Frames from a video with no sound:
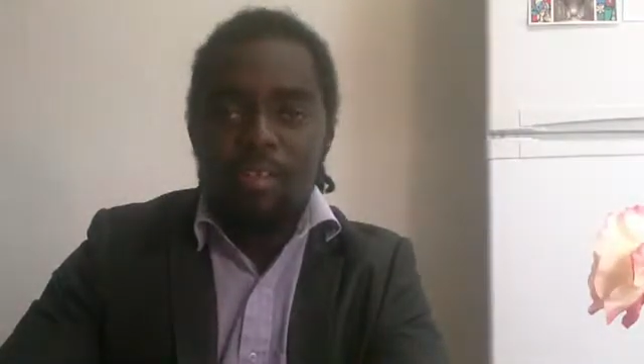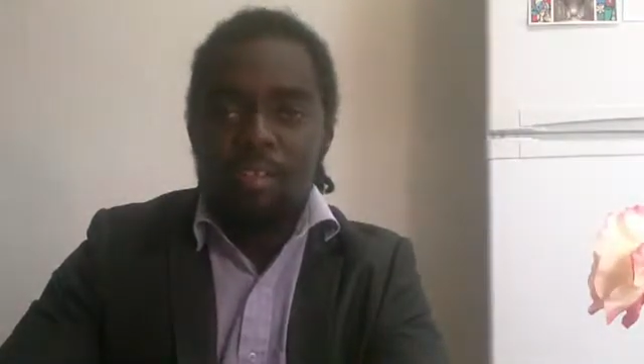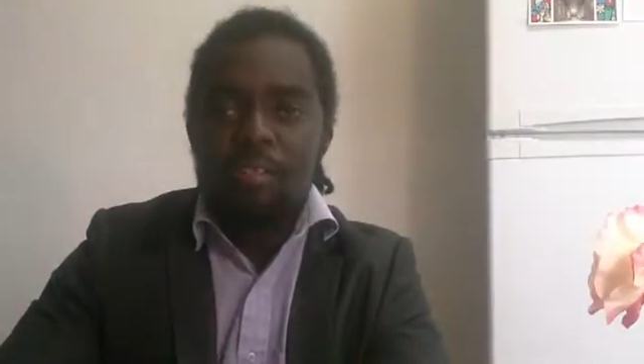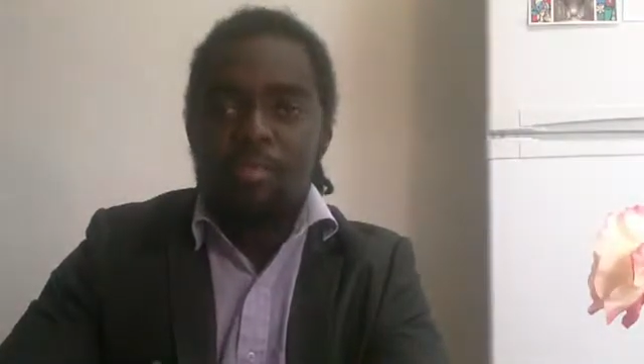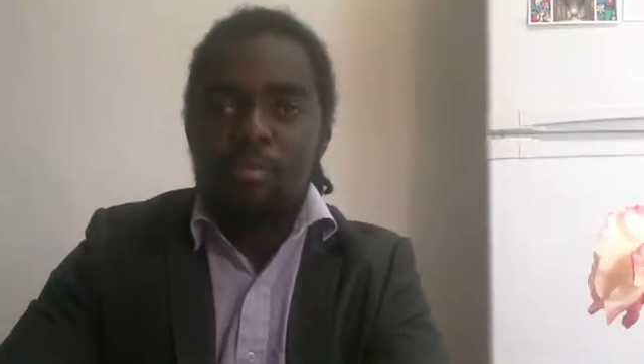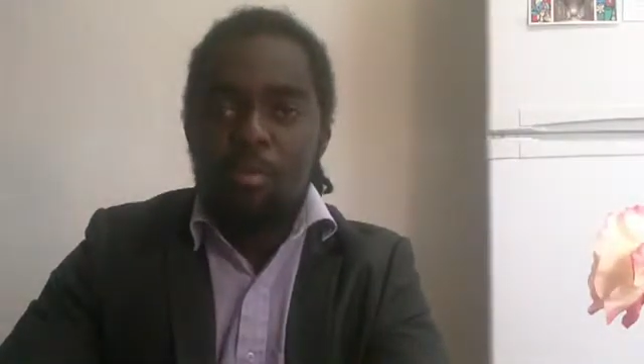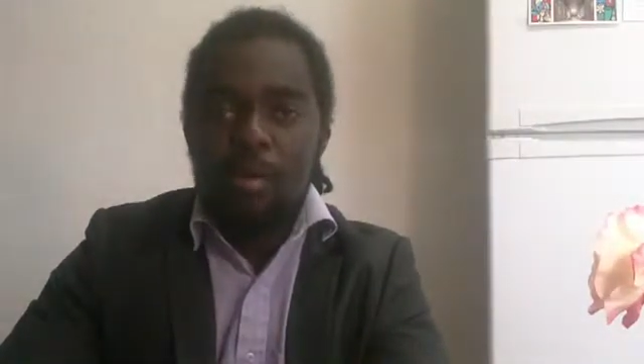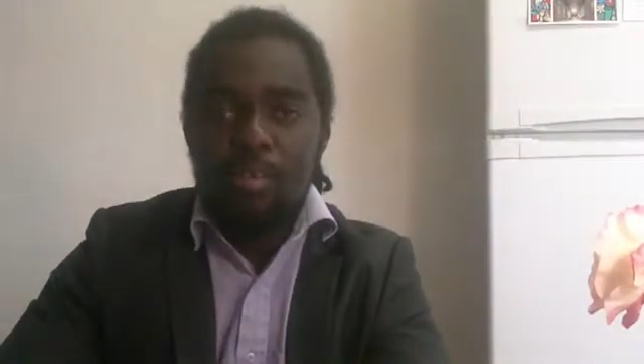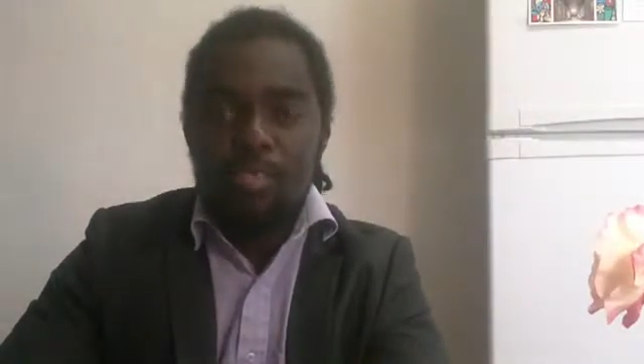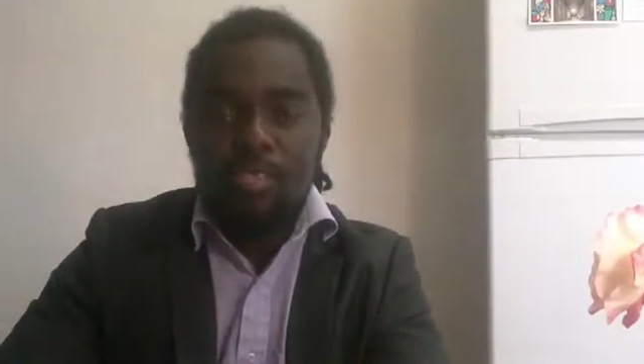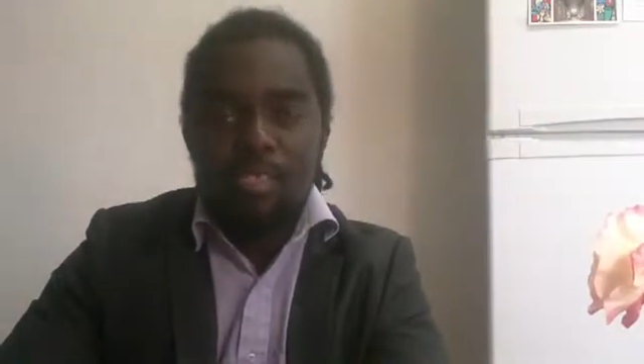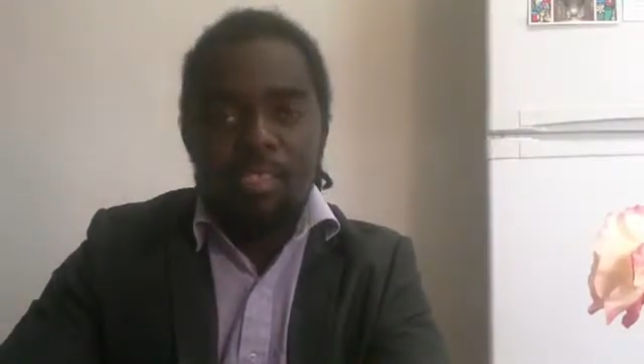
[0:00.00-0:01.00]
the
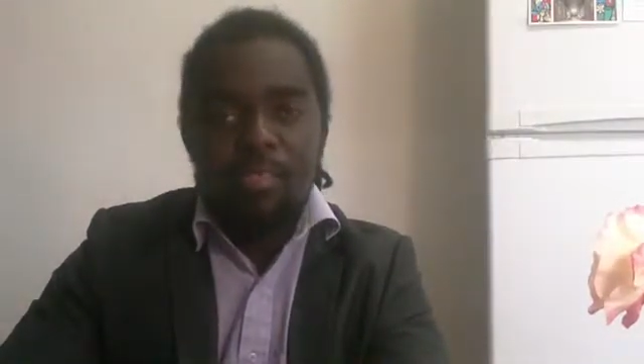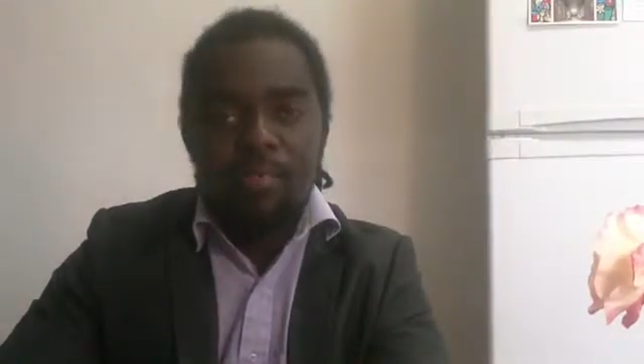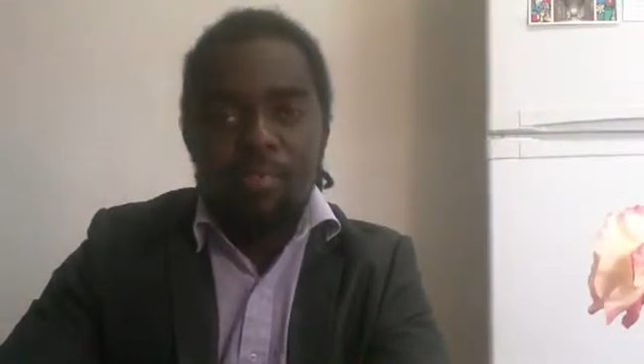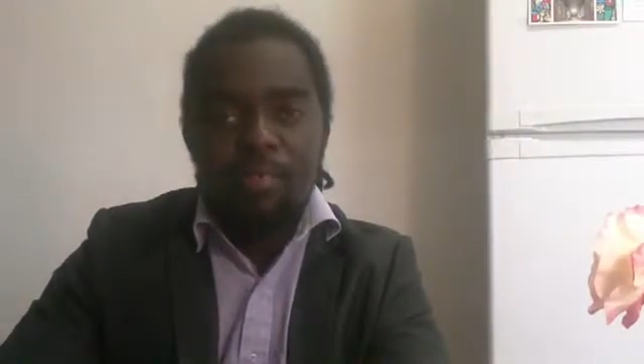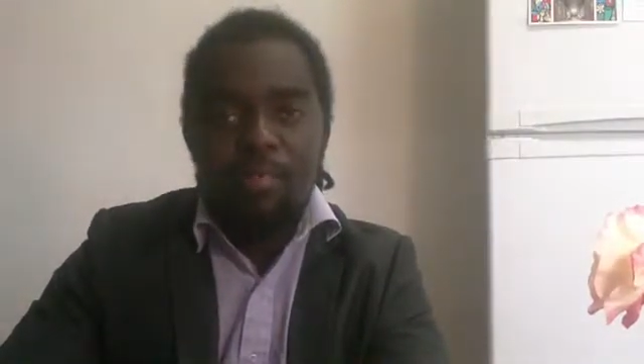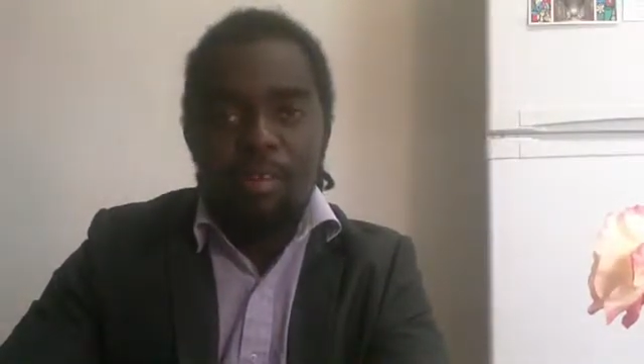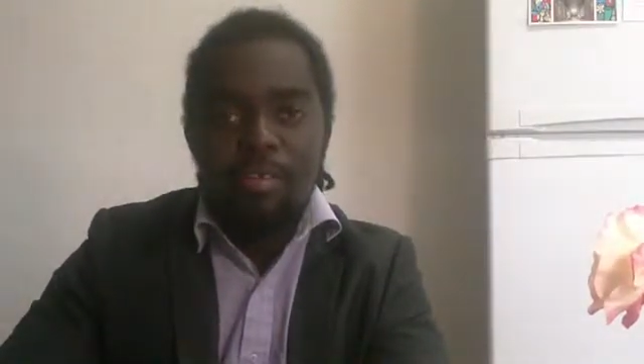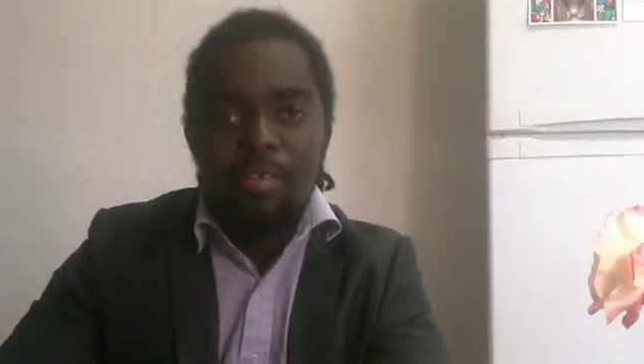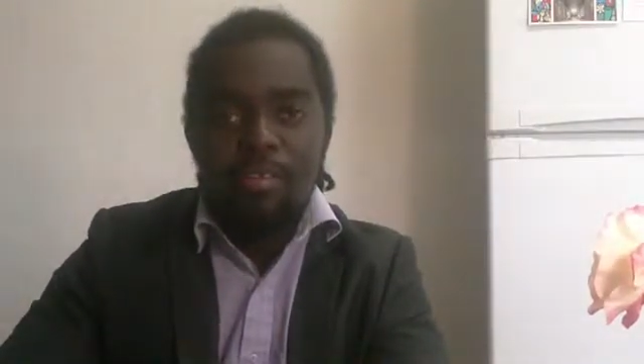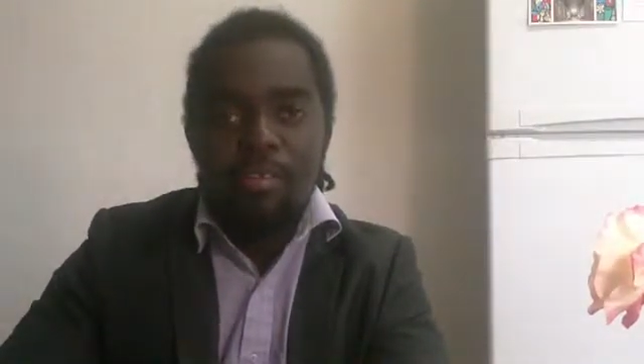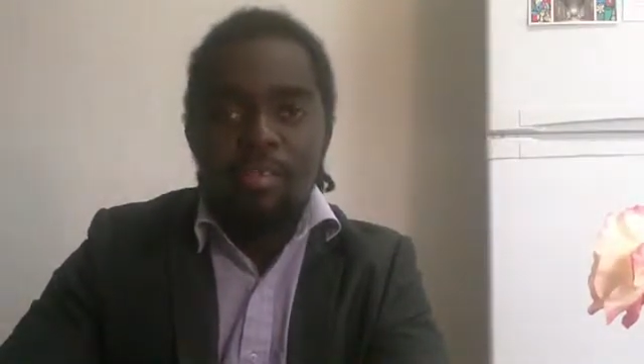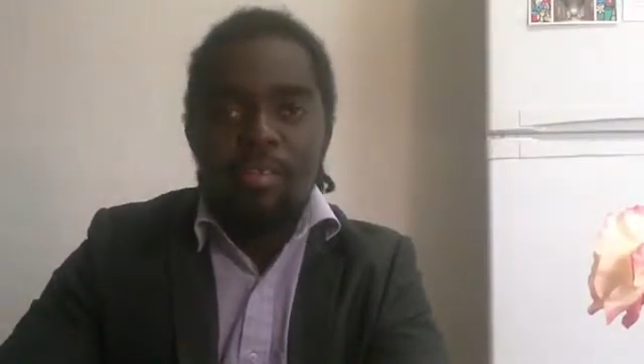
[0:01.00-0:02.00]
quarks, the different quarks,